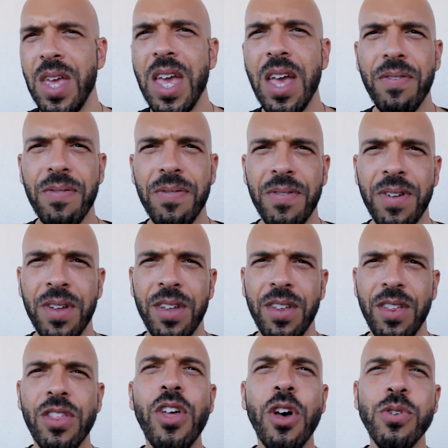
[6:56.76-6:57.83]
If
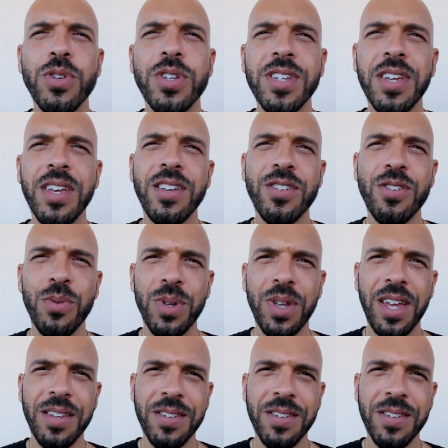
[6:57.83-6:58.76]
those seeking to